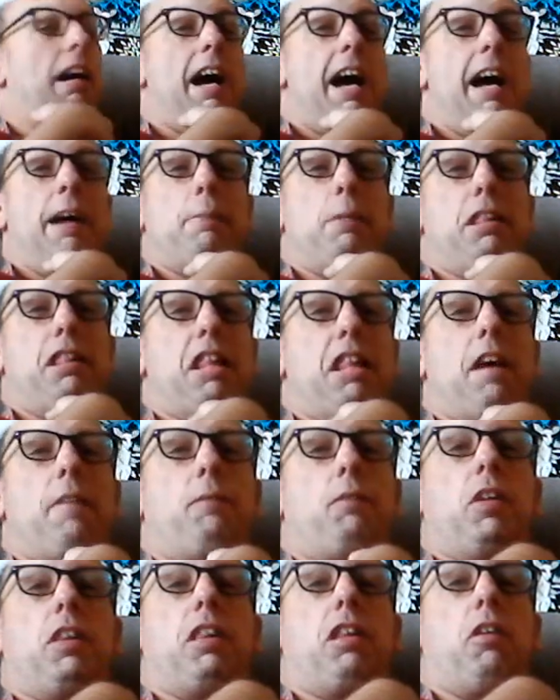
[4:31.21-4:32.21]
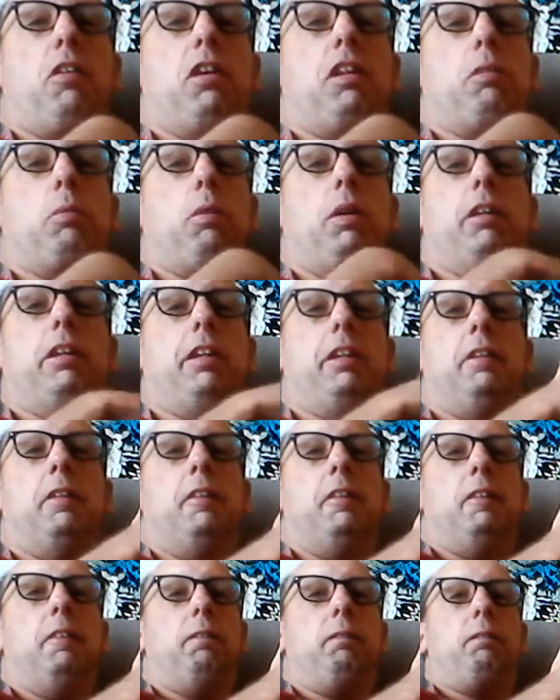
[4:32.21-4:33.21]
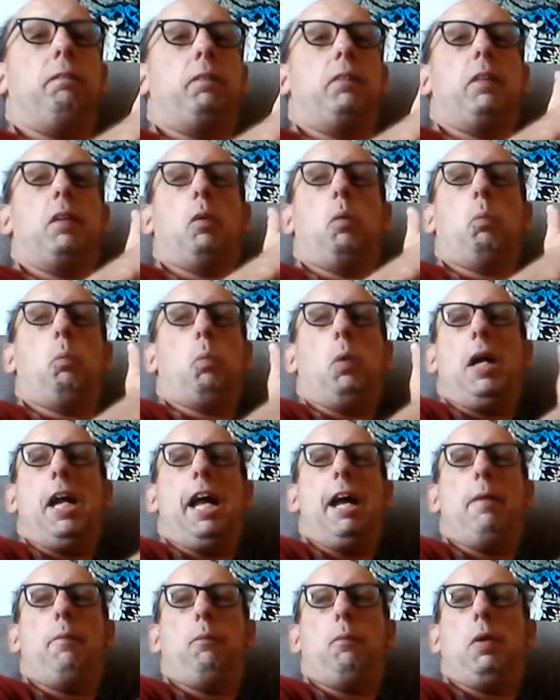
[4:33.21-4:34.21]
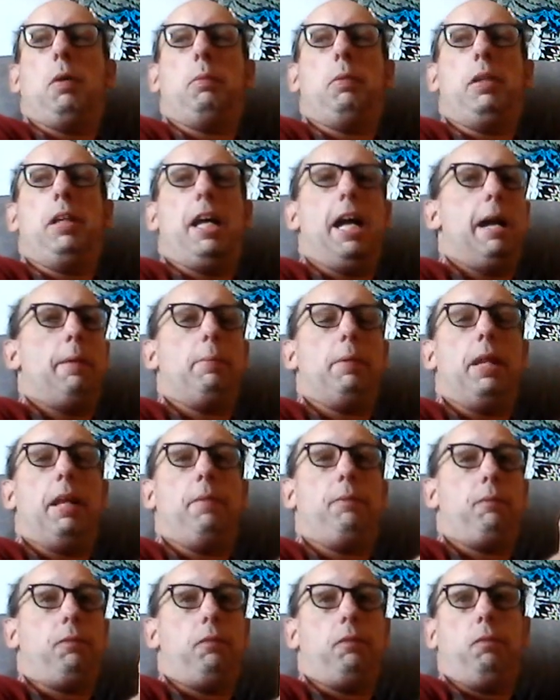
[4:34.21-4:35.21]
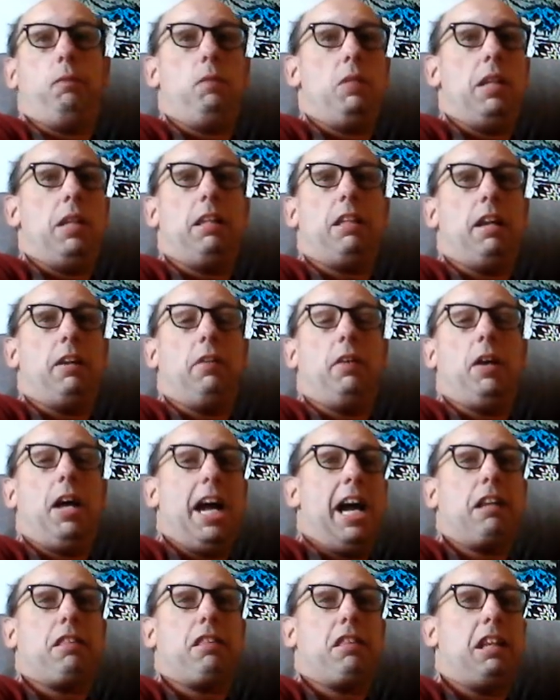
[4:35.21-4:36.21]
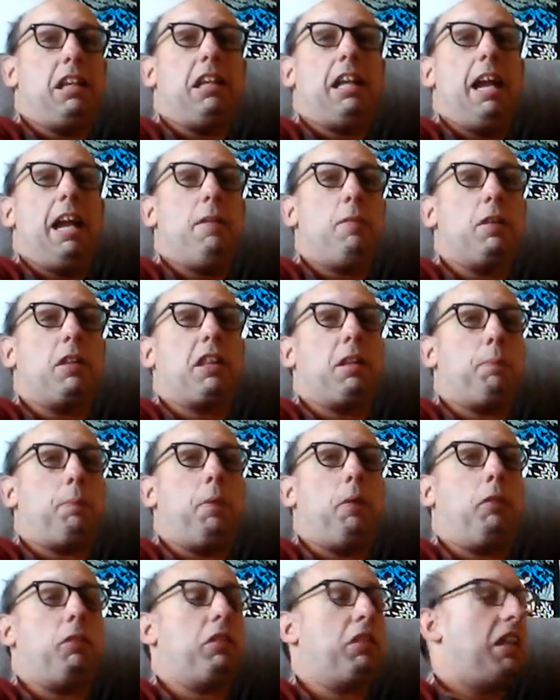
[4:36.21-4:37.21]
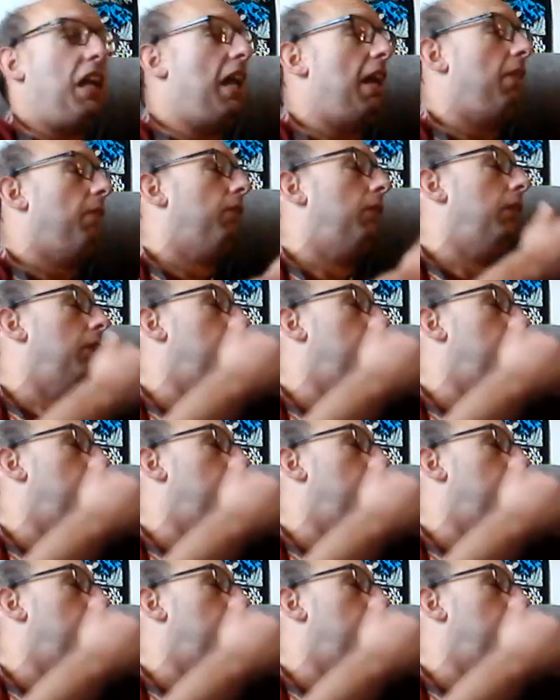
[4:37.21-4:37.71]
I myself was always wondering what what would happen if Nintendo actually gave us a post game.